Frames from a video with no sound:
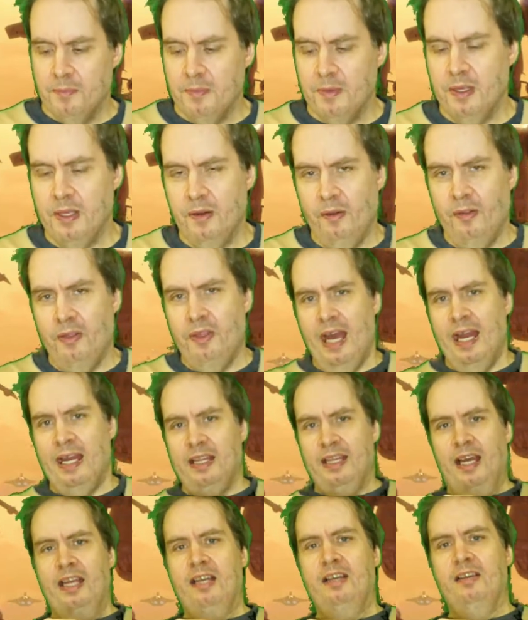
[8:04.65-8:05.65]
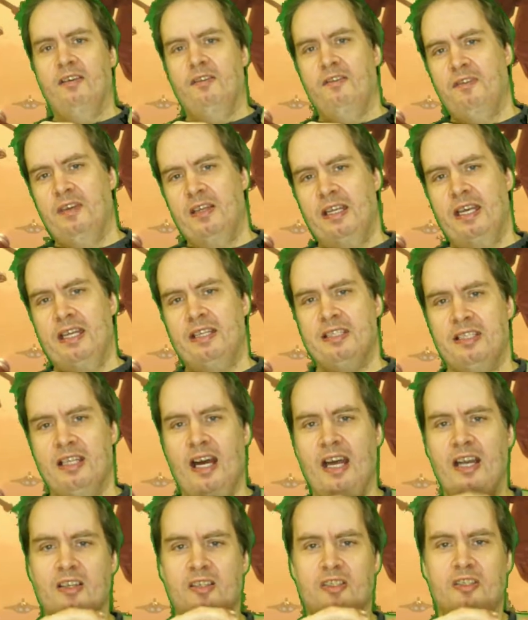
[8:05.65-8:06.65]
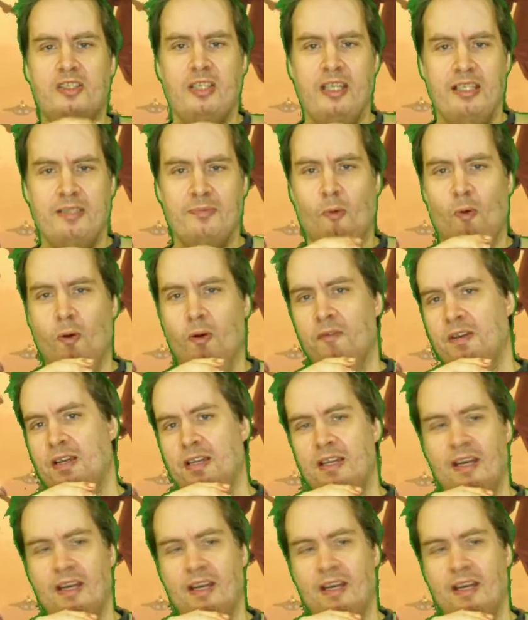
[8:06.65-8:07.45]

you know that kind of it, it's not it's more of an,